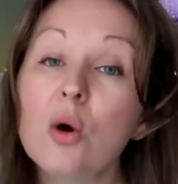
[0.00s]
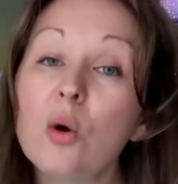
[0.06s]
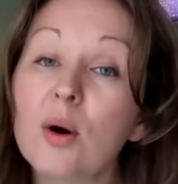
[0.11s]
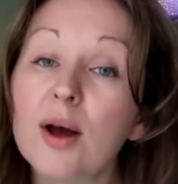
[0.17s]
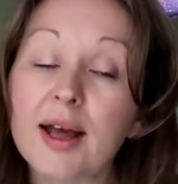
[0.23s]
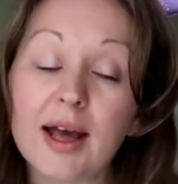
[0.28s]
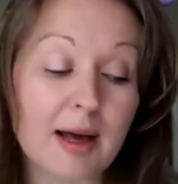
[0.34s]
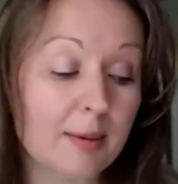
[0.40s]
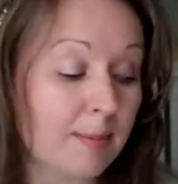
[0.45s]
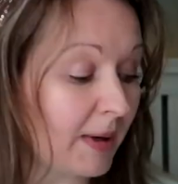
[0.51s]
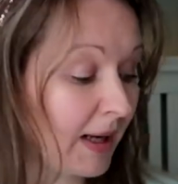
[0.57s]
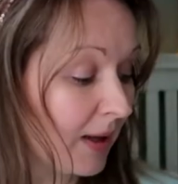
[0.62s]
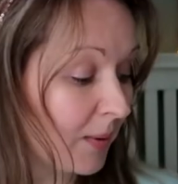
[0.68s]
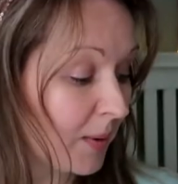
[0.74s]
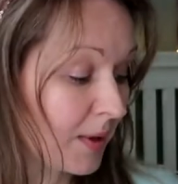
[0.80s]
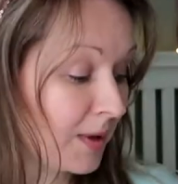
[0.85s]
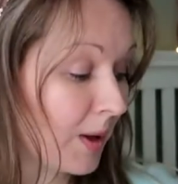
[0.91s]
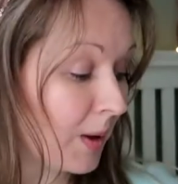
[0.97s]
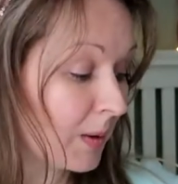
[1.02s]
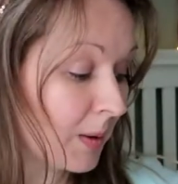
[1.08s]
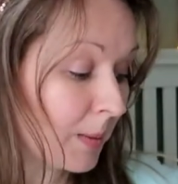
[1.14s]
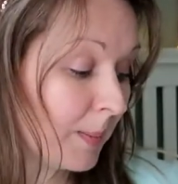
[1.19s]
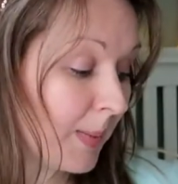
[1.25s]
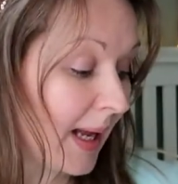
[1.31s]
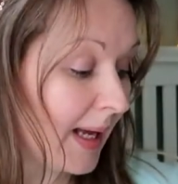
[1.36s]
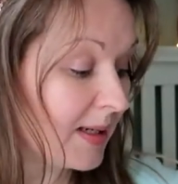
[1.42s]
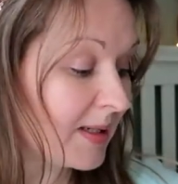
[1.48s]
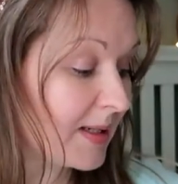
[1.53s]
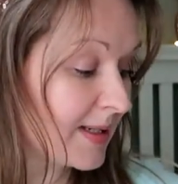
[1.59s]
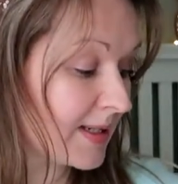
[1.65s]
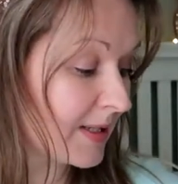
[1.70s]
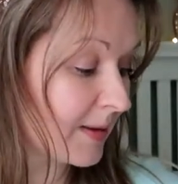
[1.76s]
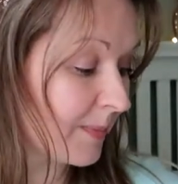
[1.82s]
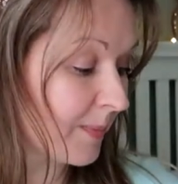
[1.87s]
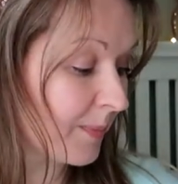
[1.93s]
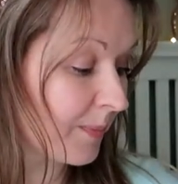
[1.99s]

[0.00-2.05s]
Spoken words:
quite happily with no complaints.